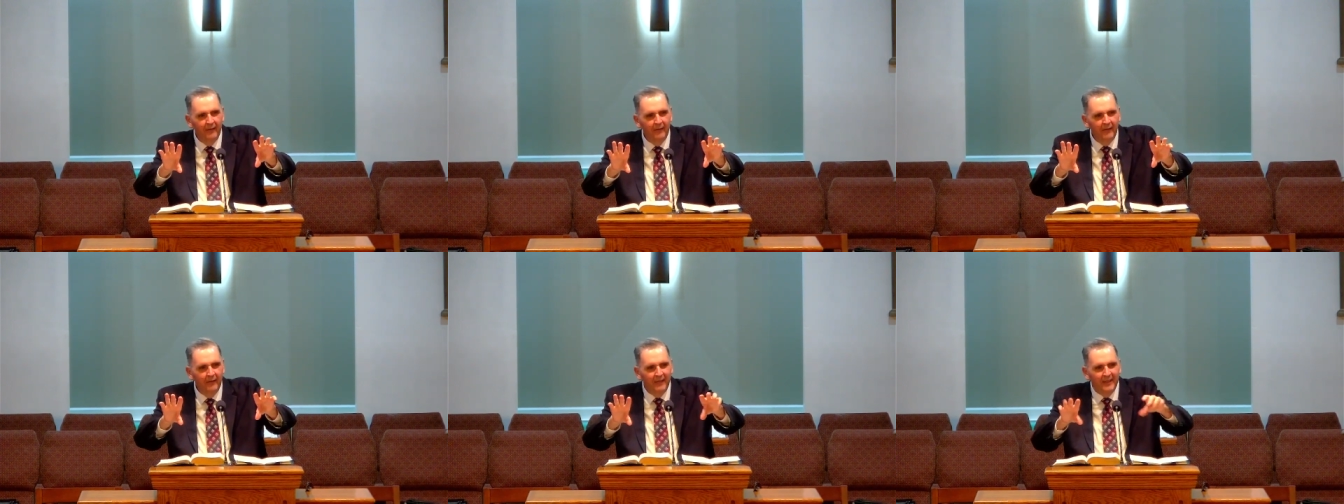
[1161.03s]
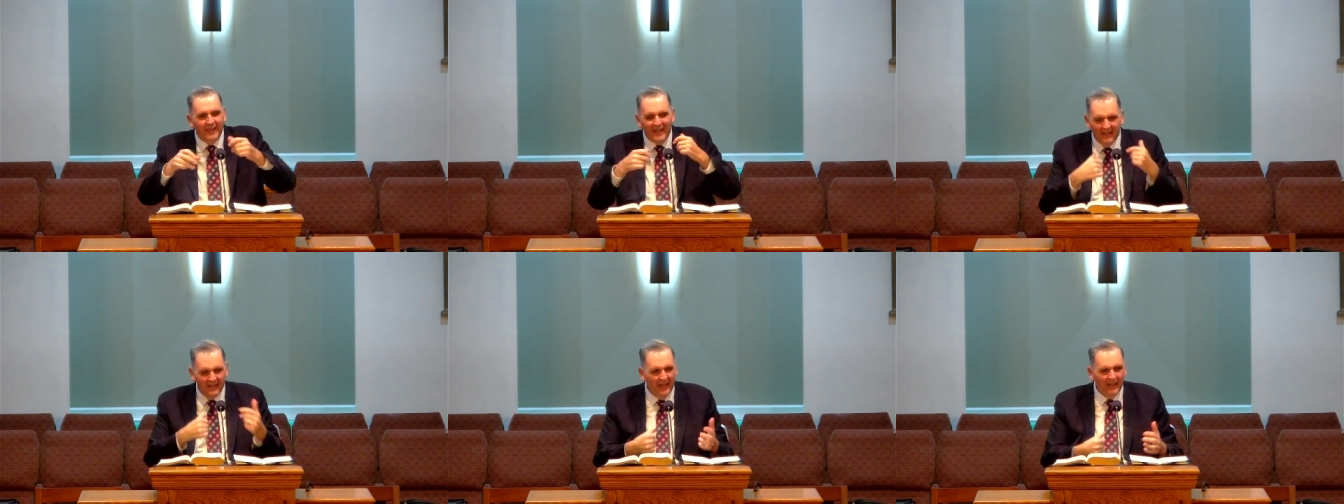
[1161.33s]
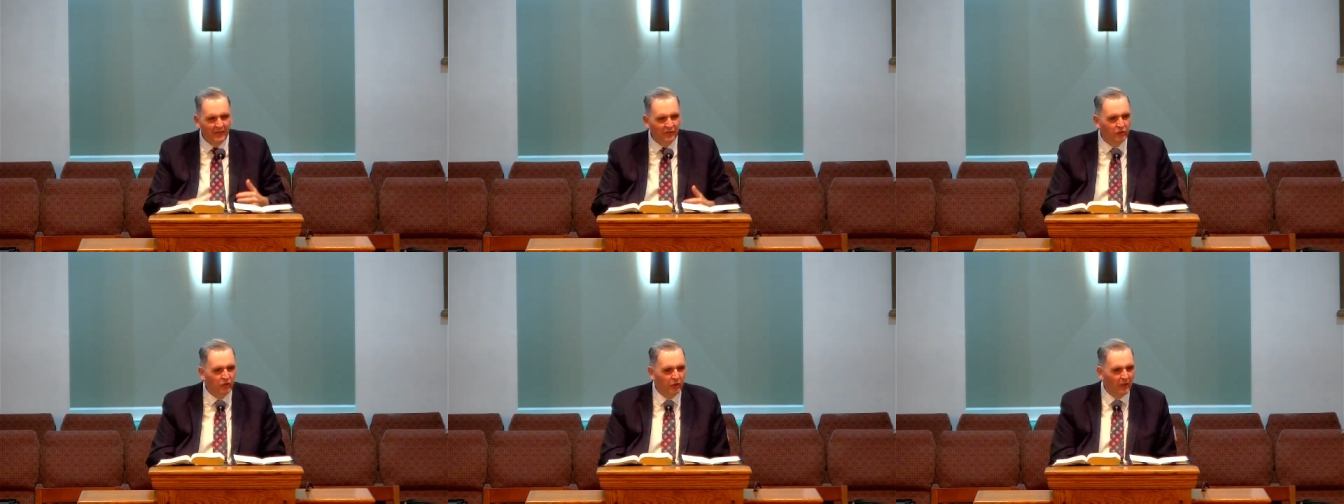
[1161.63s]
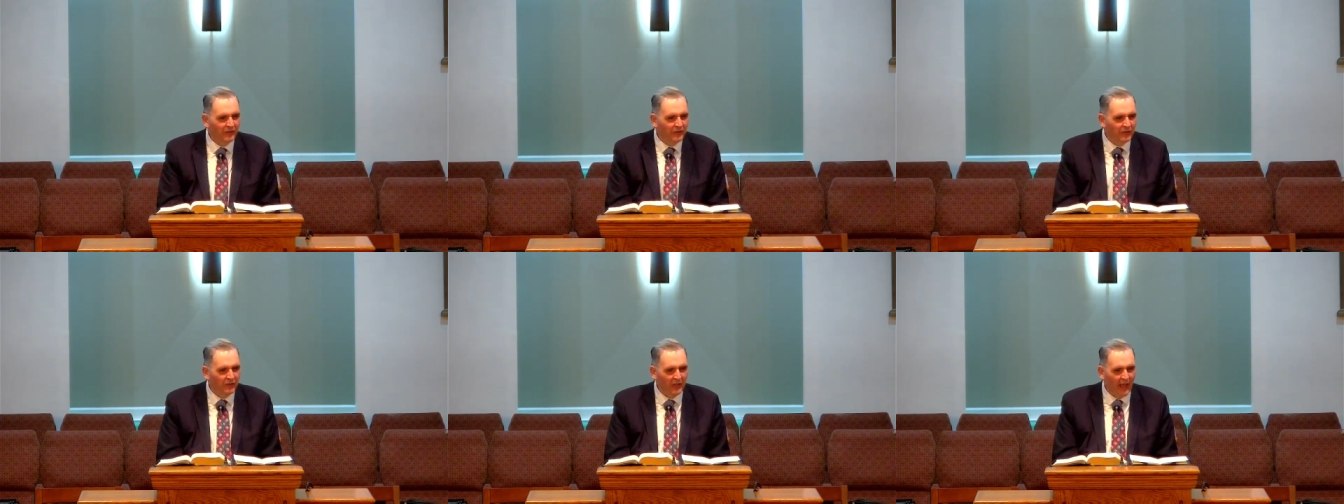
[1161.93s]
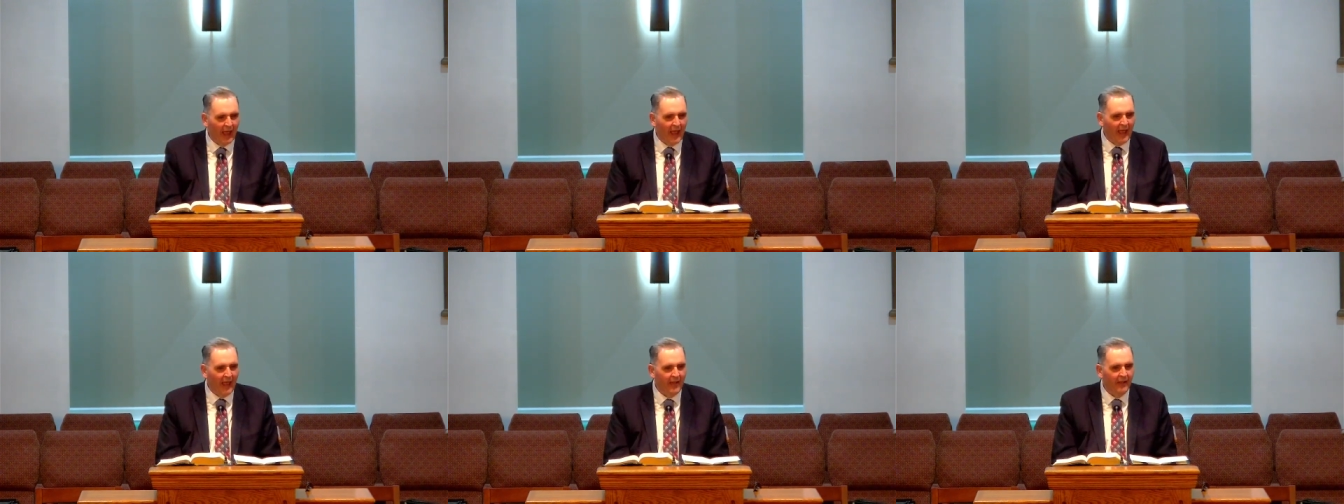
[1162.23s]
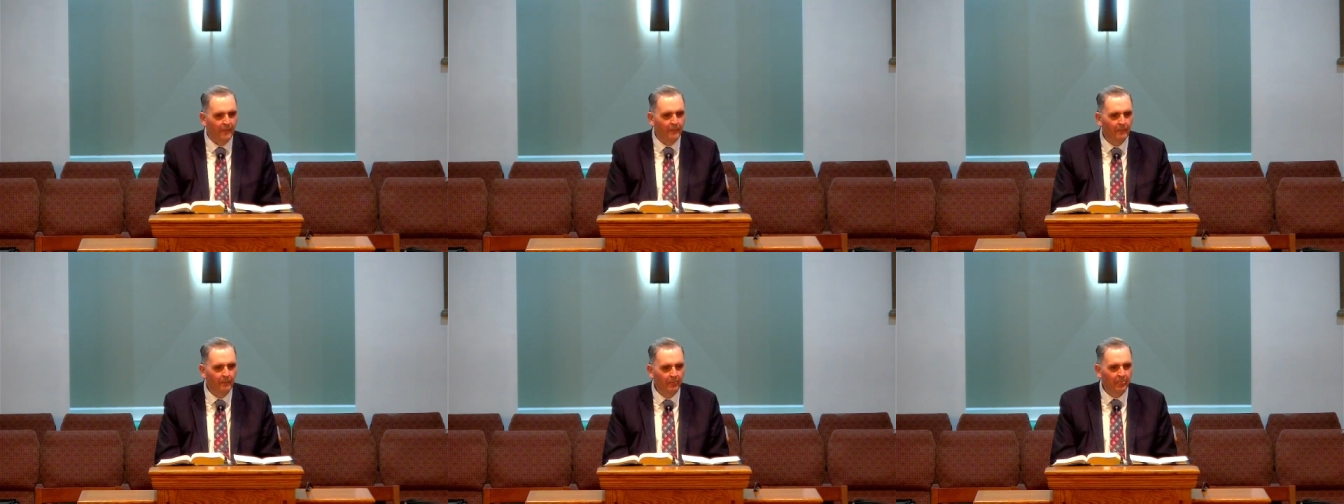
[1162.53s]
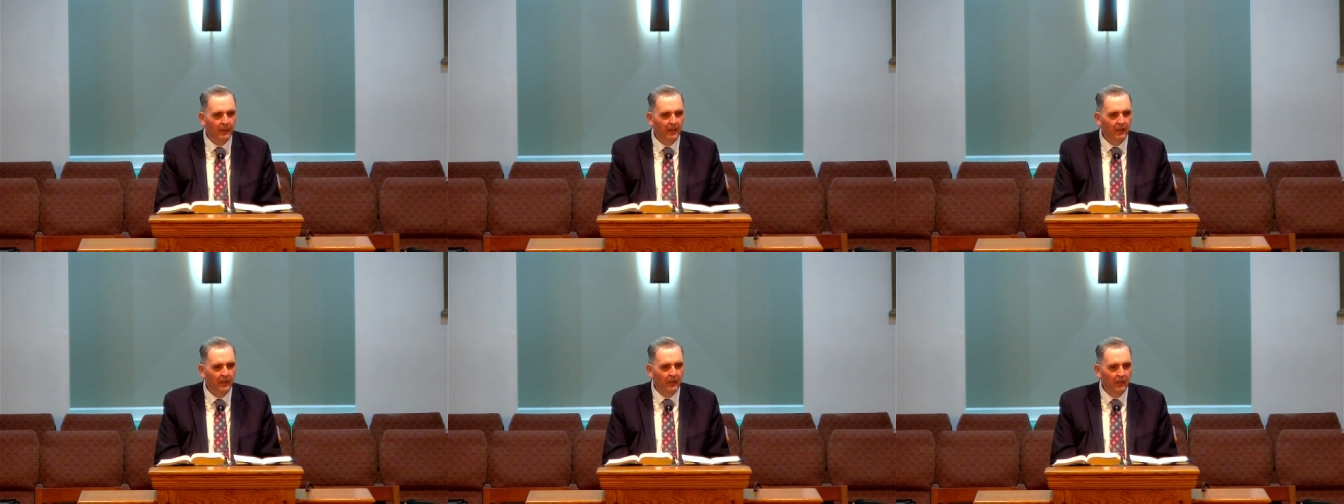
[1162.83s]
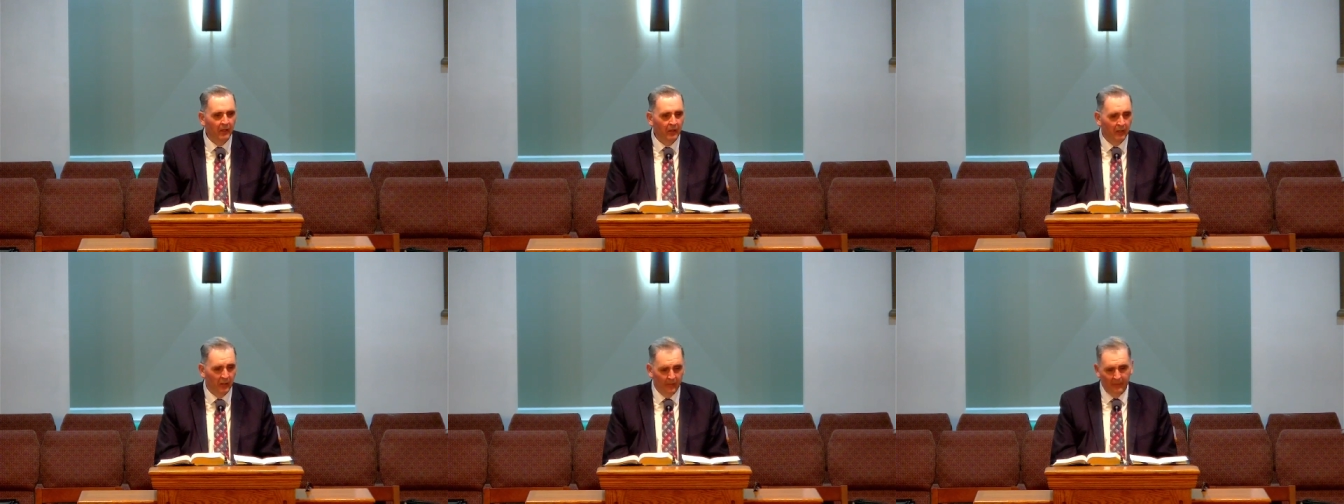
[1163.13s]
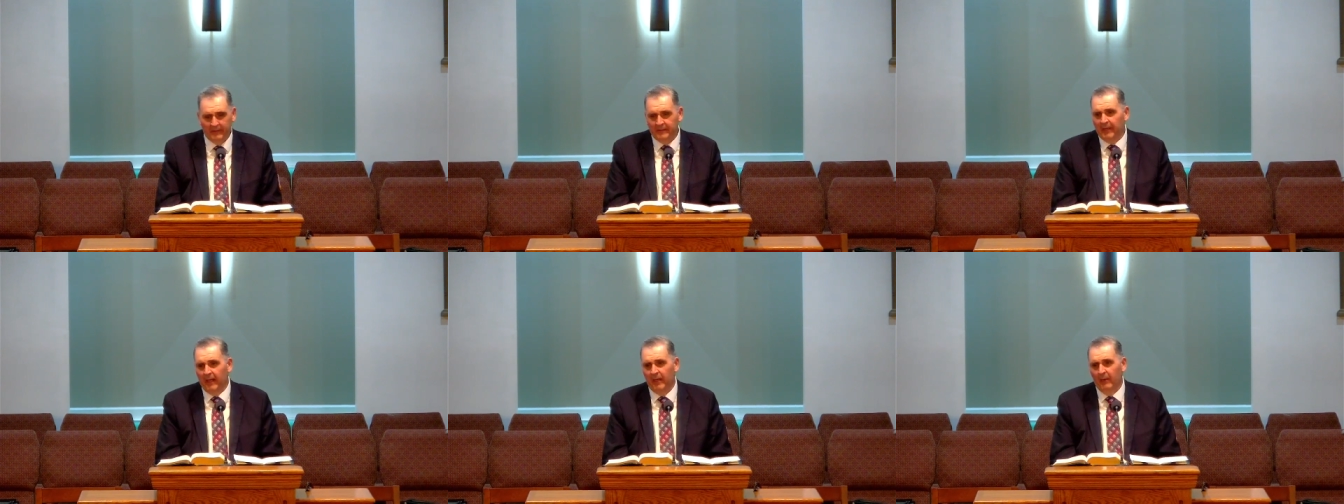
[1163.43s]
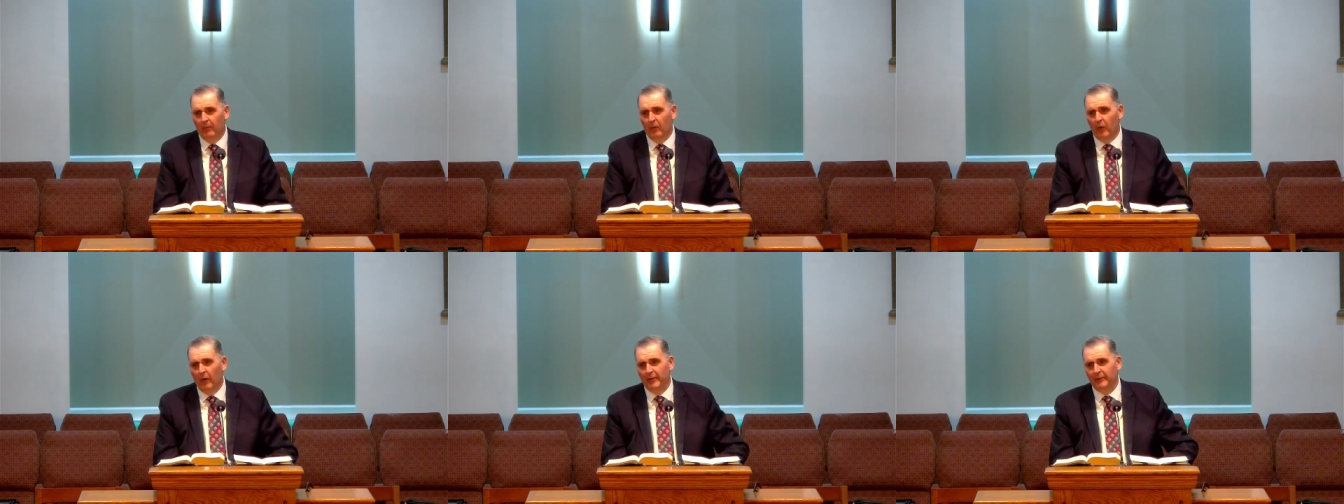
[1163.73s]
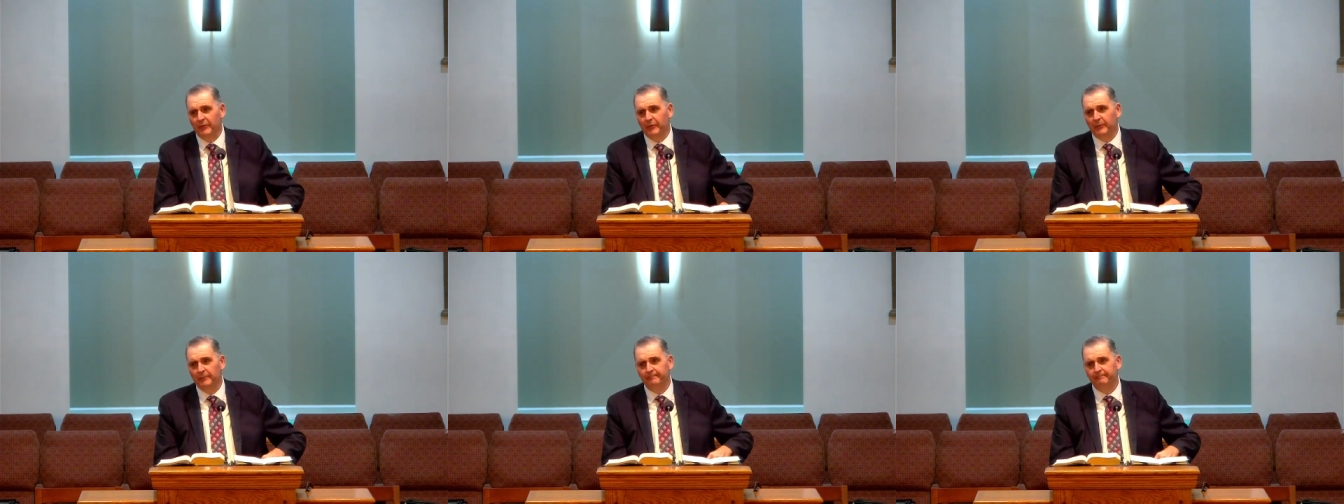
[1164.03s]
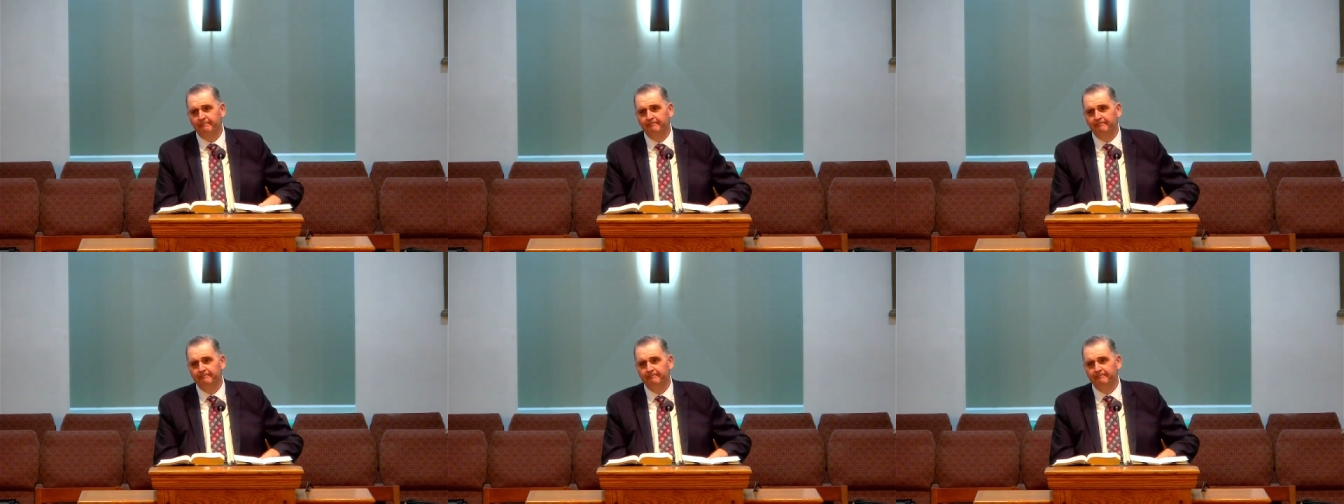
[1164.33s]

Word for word: He didn't just say, let me tell you, boys,